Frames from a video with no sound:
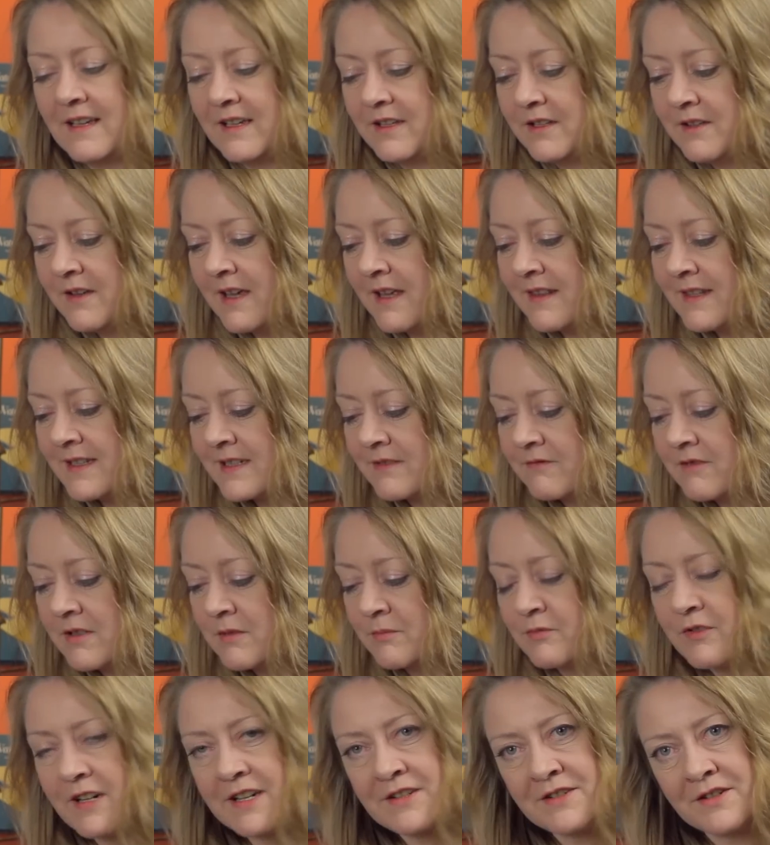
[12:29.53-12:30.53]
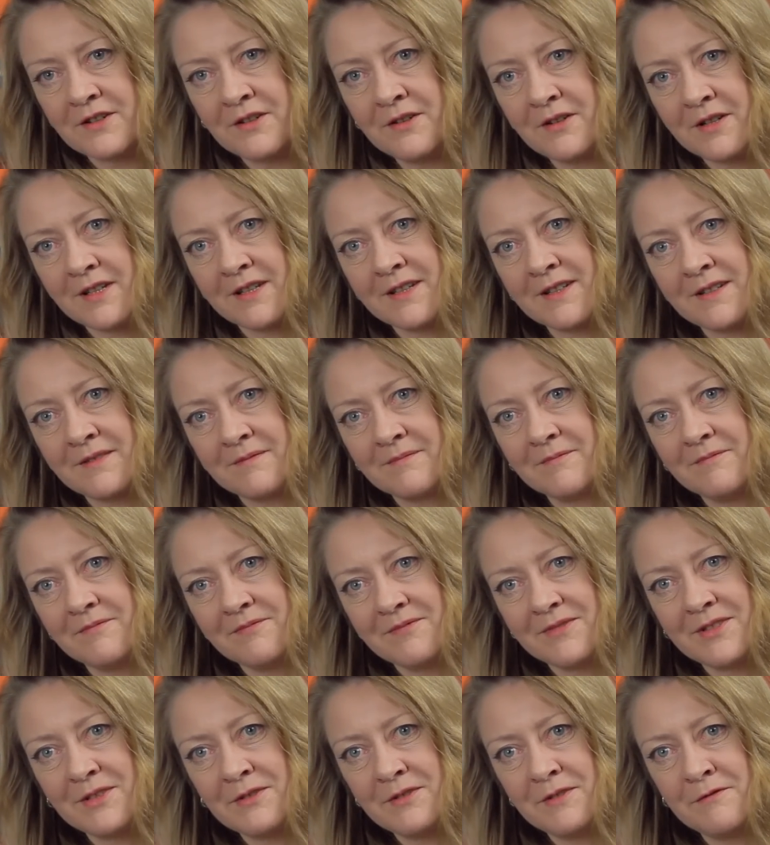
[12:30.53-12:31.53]
You get this real pressure cooker
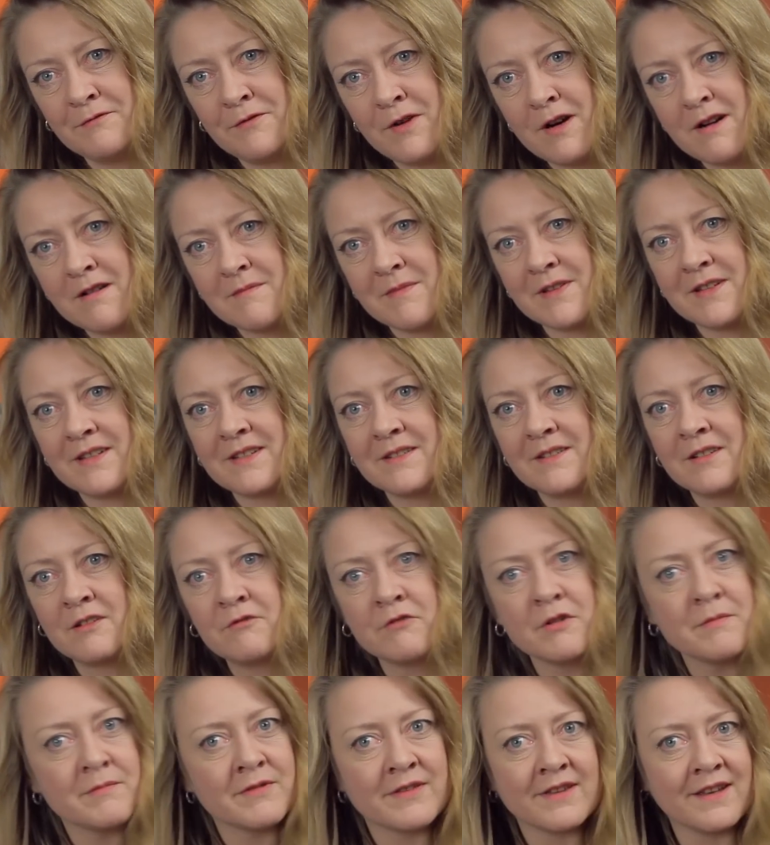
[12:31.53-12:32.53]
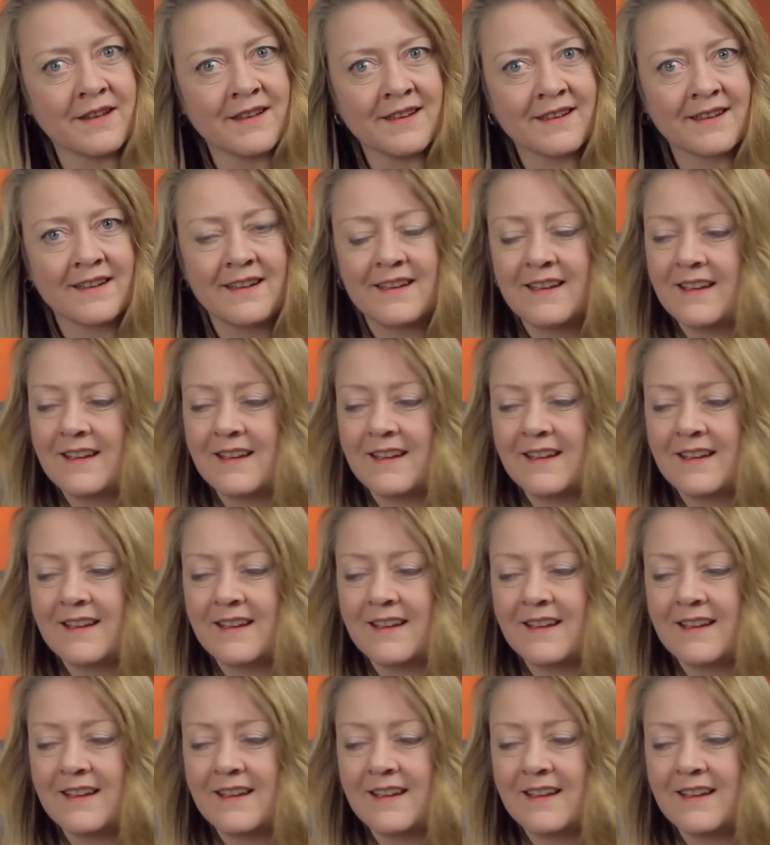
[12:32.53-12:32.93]
sort of environment, a groupthink,